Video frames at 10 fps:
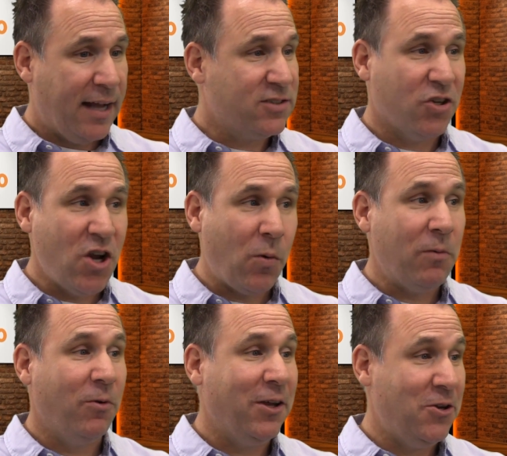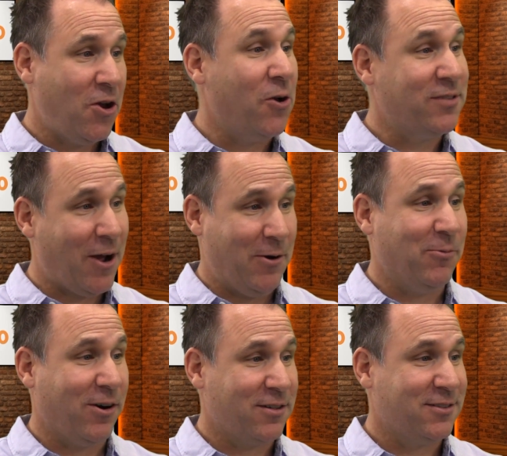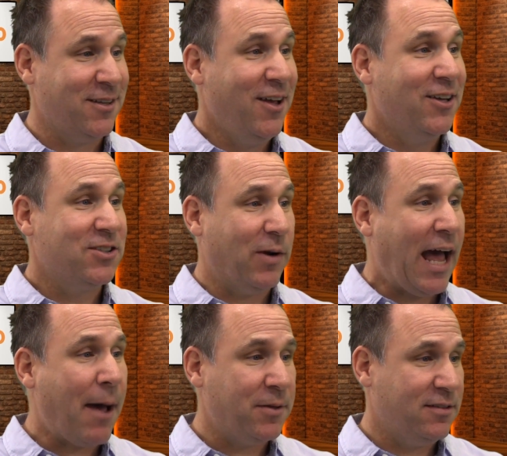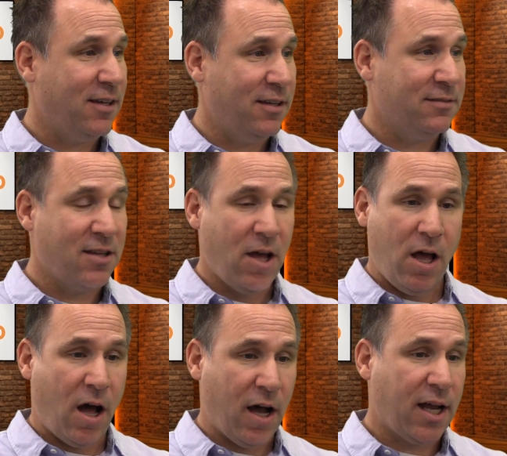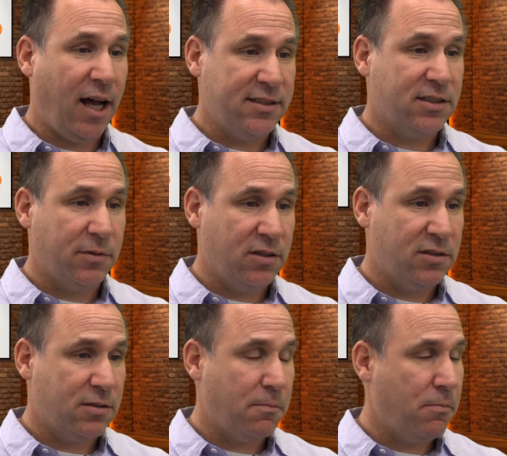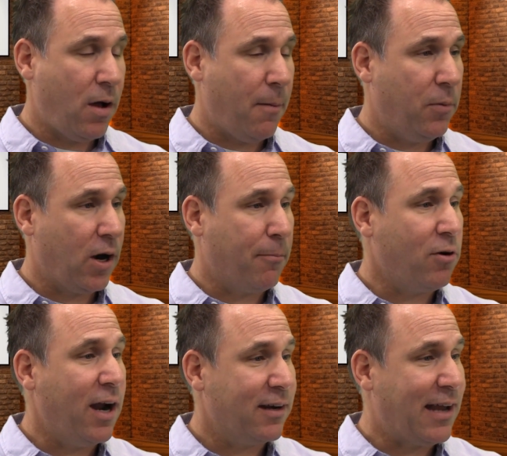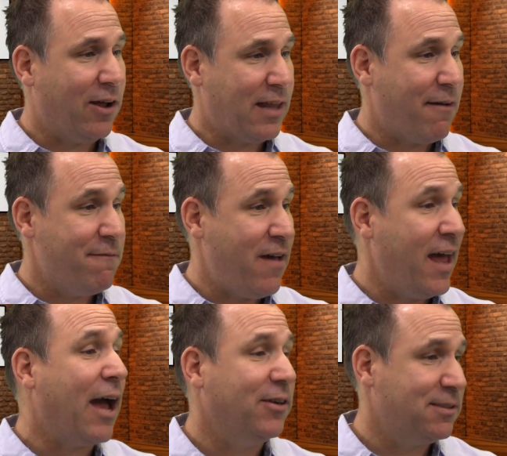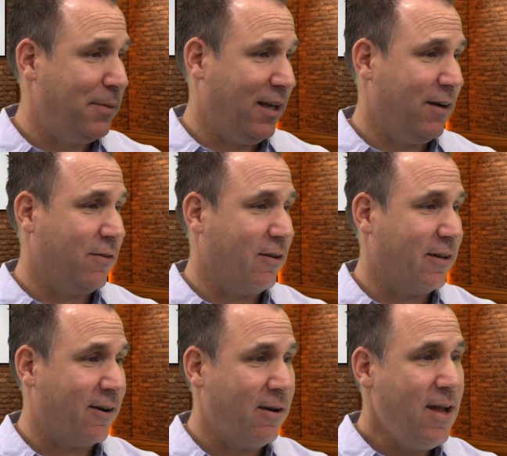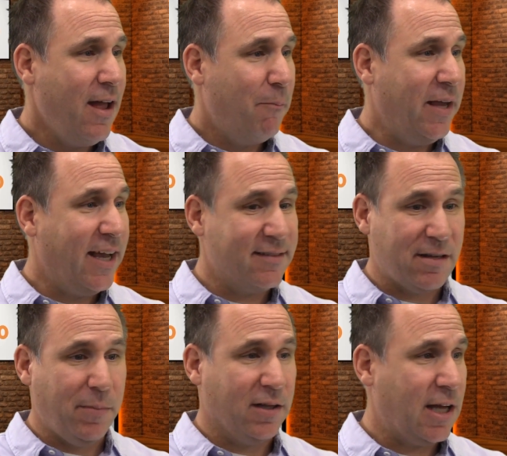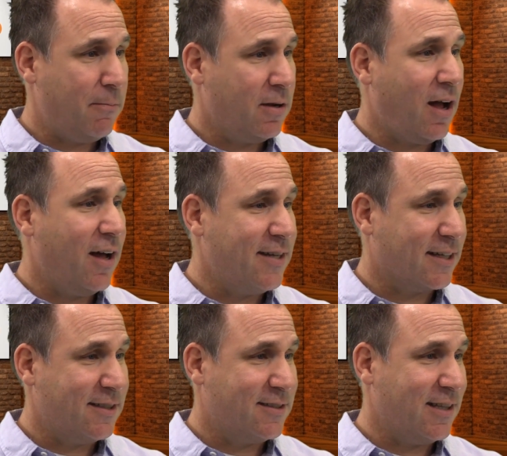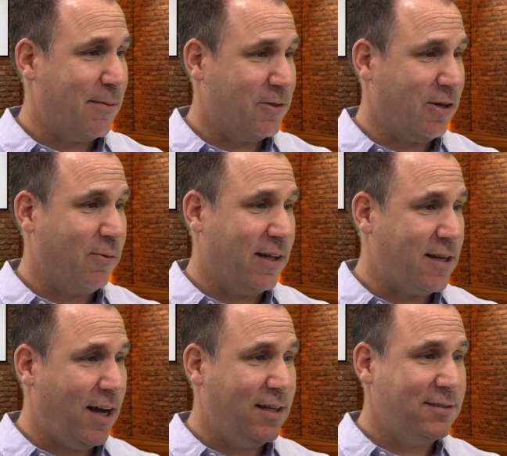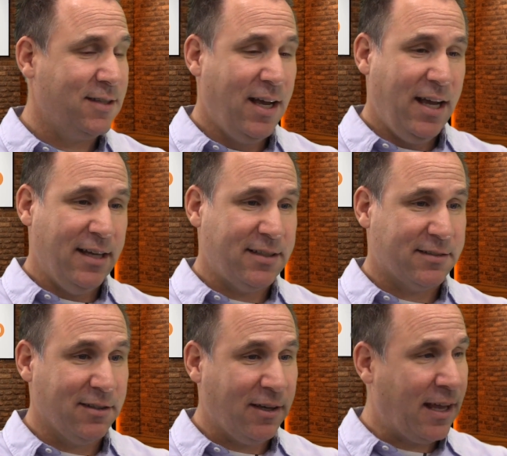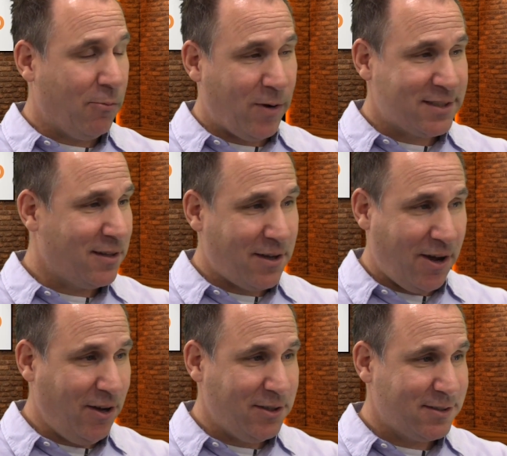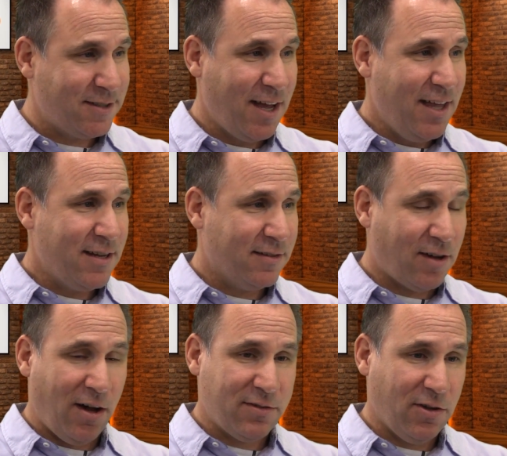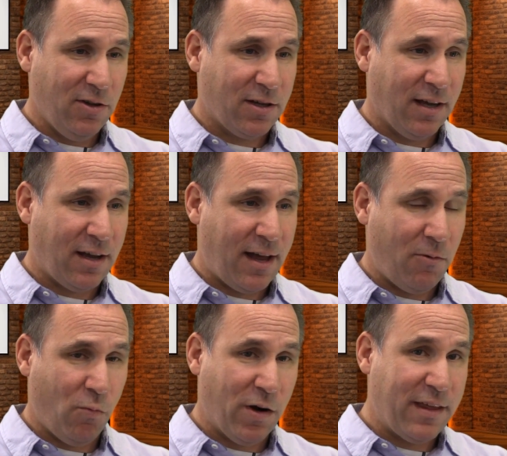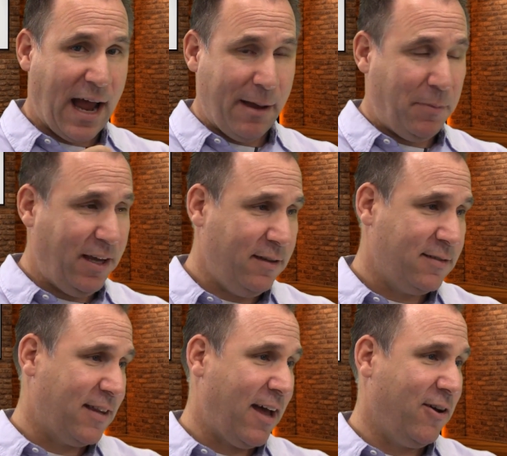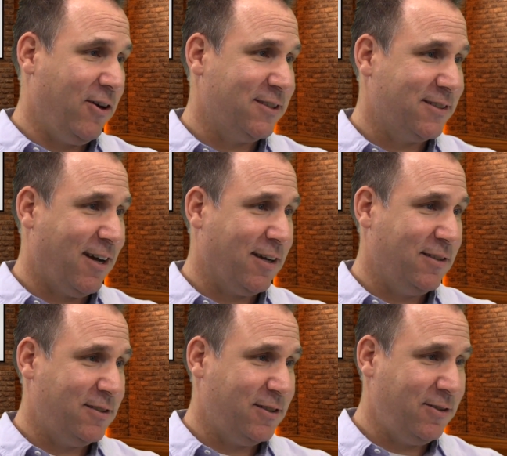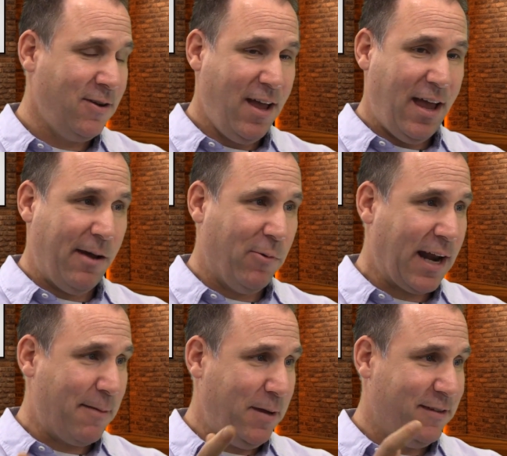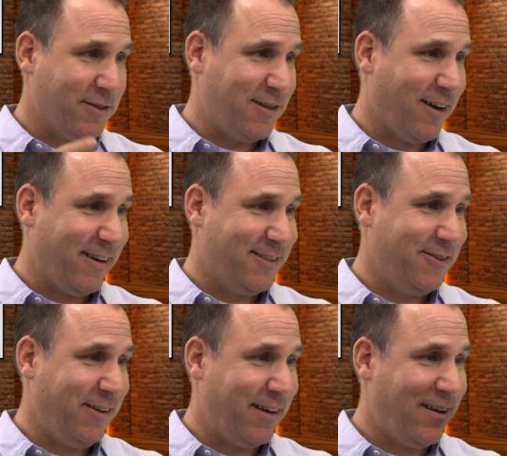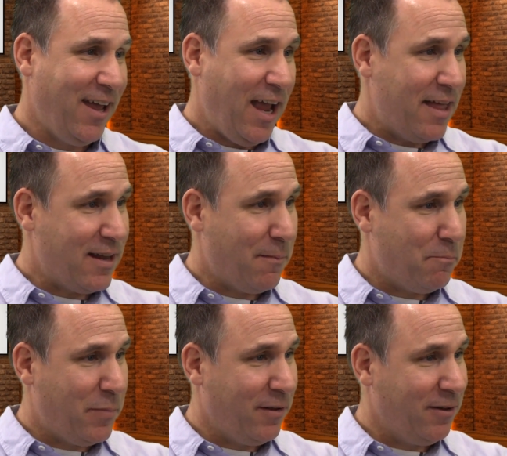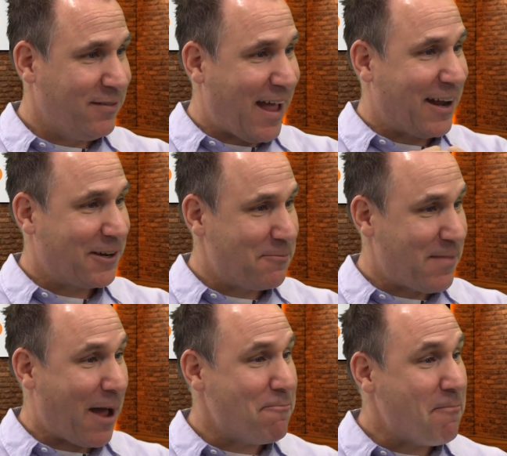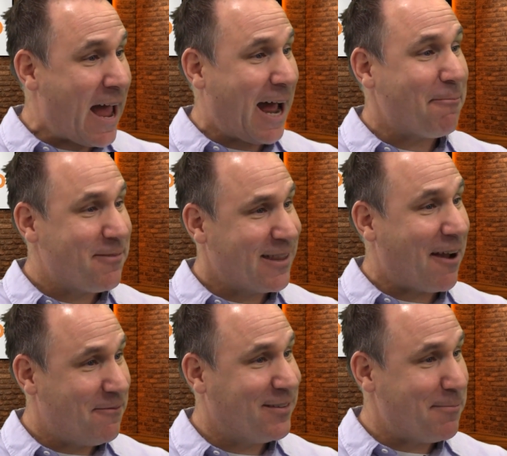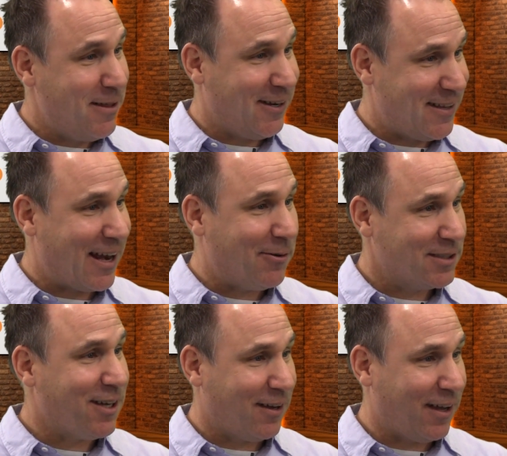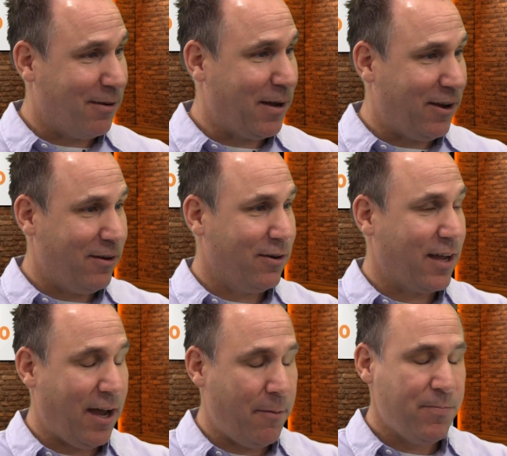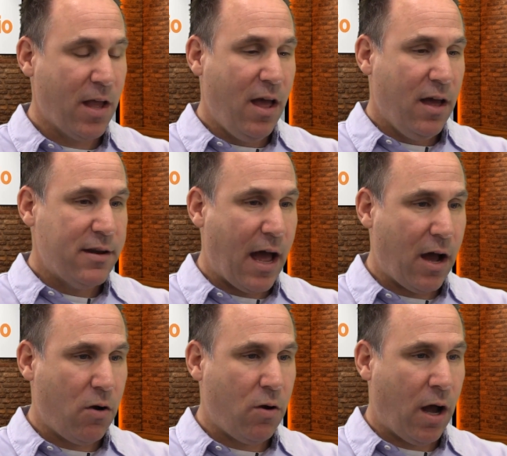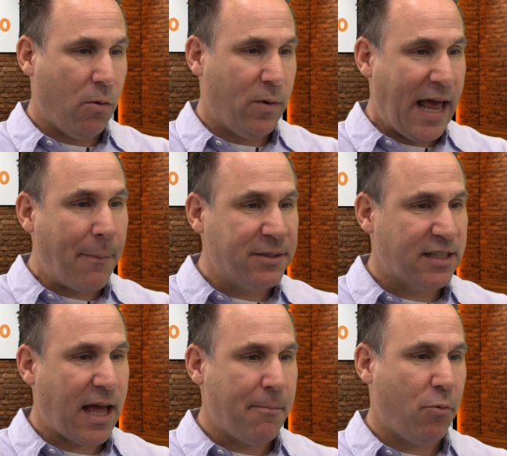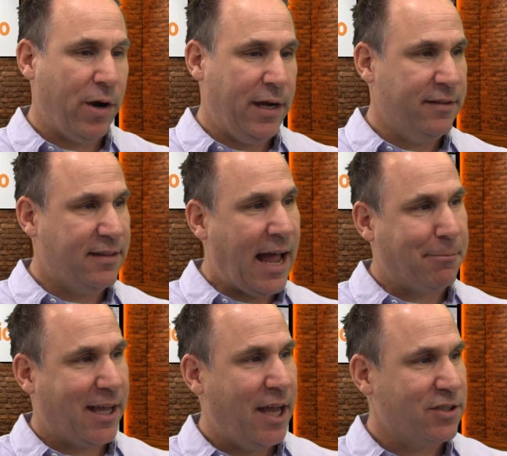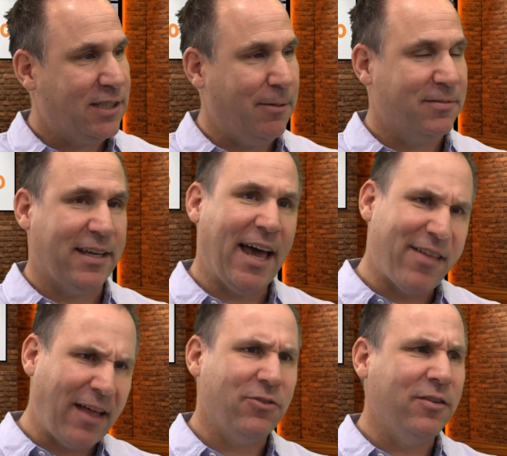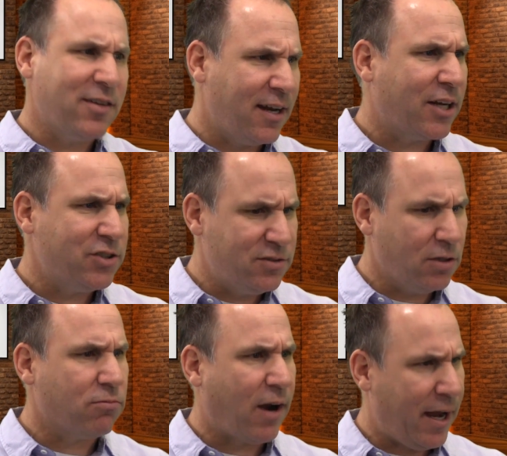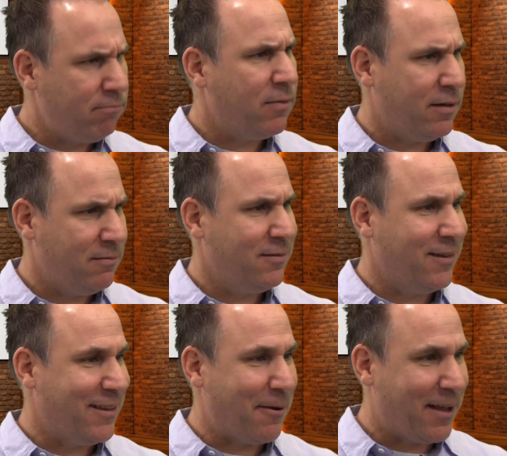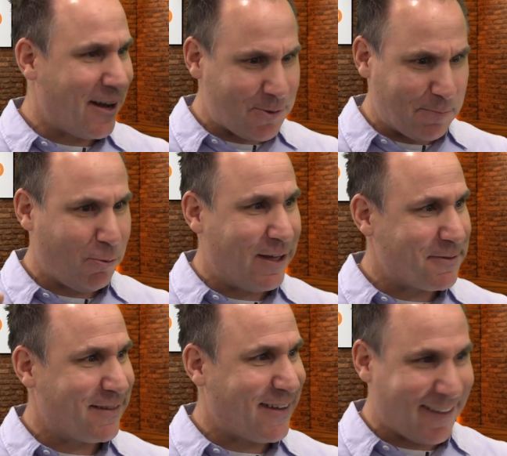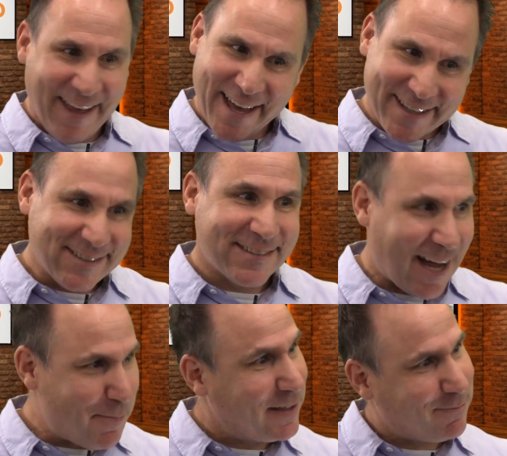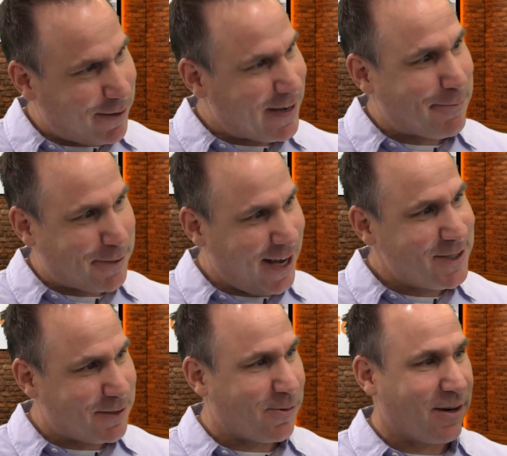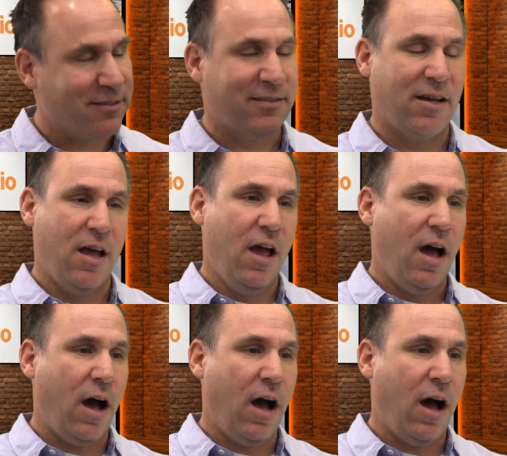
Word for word: and so no one really knows how it works. So what happens is uh, customers uh, put our product out. That VEN I was speaking of earlier okay. begins to build up context and telemetry. What it does is it's looking at what's on the host, then it's also looking at what are the IPs that that host is talking to, and what IPs are talking to it, and then it builds that that map, that visibility that I was talking mm-hmm. about. Okay, now uh, what happens at that point is the application team say, yeah, that, those connections look right, and, and, they get to a place where they say, this is how my Swift application works. Yeah.